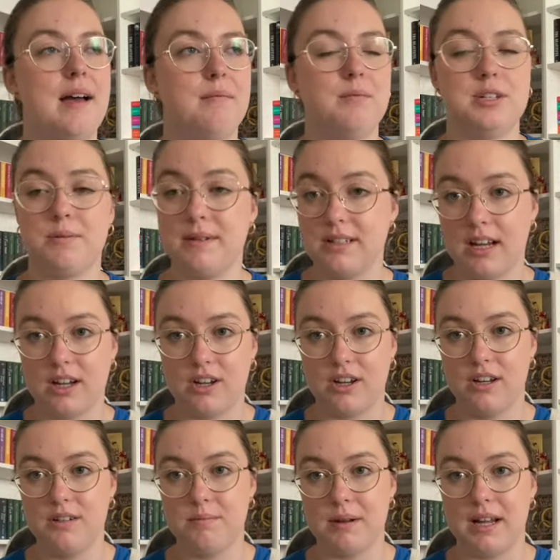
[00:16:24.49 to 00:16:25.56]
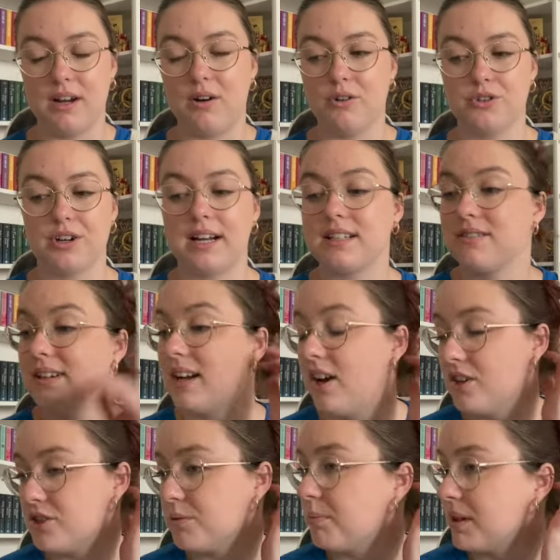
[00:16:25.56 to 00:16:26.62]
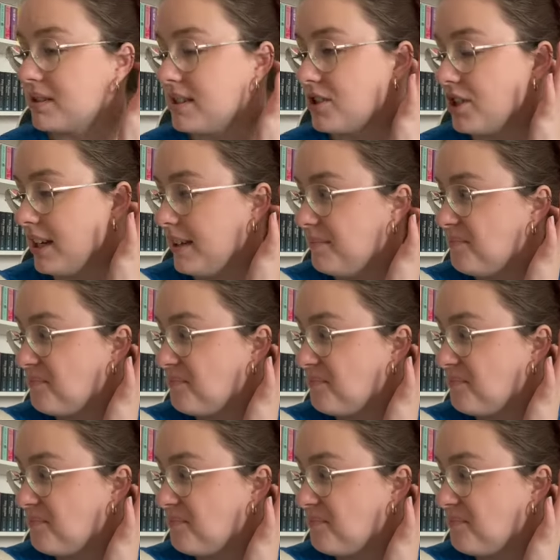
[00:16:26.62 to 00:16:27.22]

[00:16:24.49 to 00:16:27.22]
which means I could be on track to read 100 books this year,